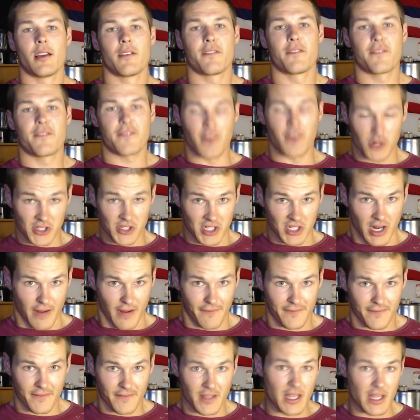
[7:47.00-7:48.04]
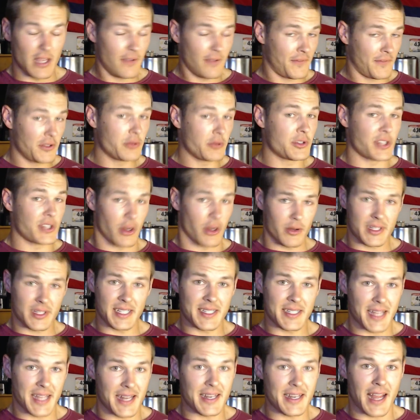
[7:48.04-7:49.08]
First off, if you don't
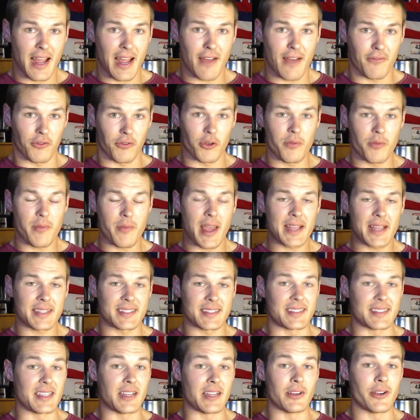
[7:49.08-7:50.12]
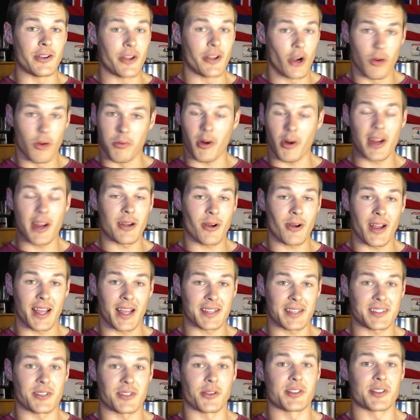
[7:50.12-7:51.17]
intend to have roommates, the no-brainer
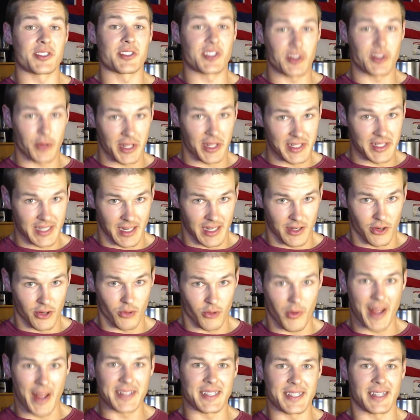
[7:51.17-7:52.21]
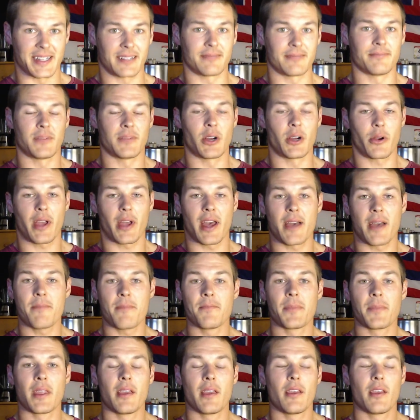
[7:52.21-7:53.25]
answer is to continue renting. Okay,
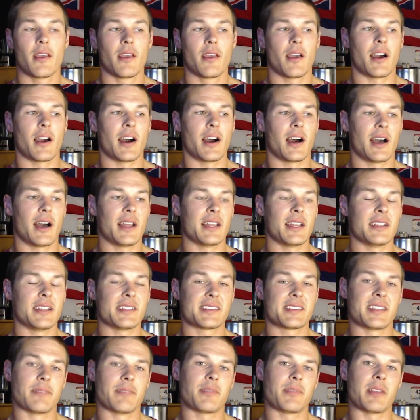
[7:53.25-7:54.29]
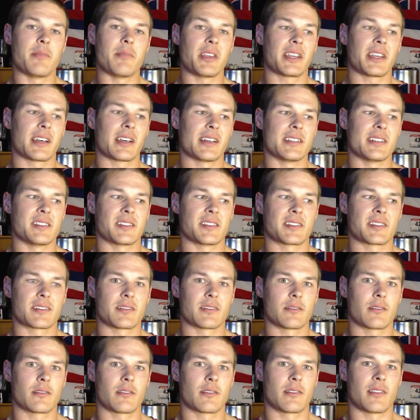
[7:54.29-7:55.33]
it is simply because
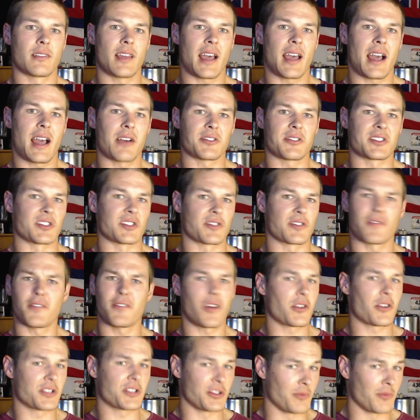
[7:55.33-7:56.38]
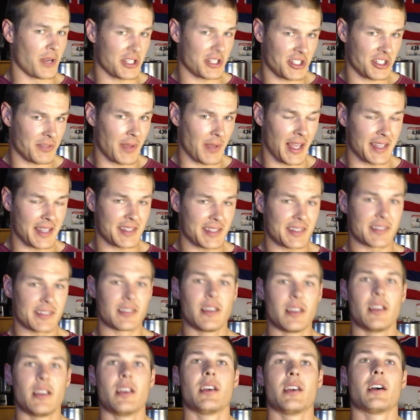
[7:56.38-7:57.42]
the house is far too much space.
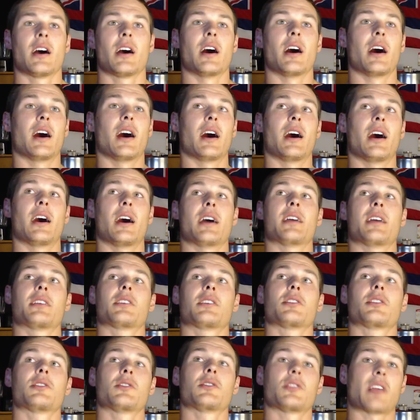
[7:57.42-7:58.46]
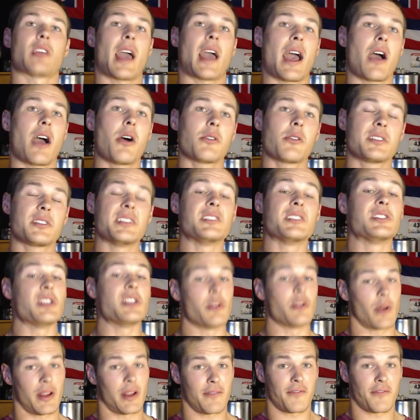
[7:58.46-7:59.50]
Uh, how to
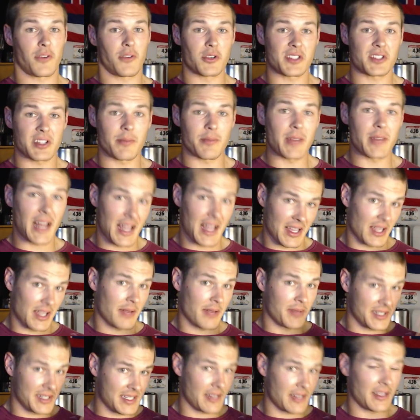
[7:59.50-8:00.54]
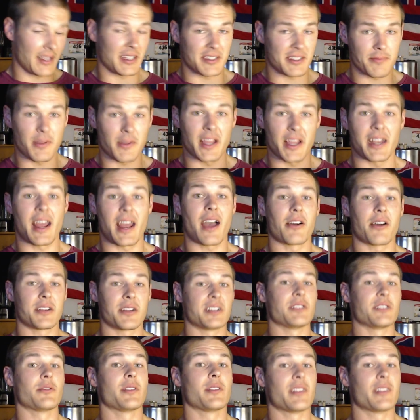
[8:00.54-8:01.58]
do it? First, I'm gonna explain how to
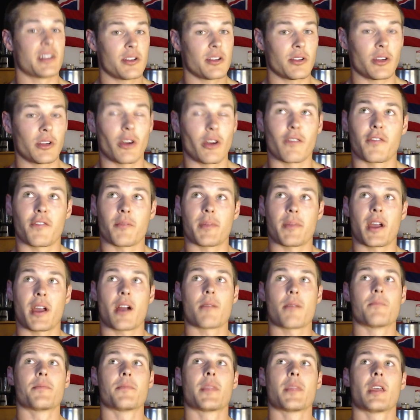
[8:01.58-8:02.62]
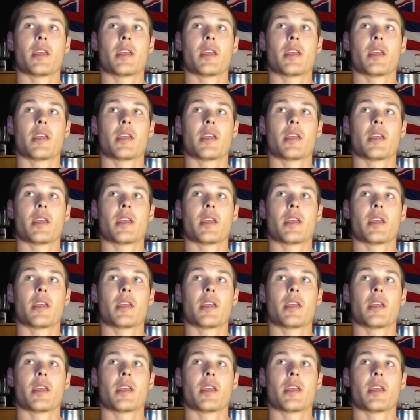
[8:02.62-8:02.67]
do it, and then you can go from there.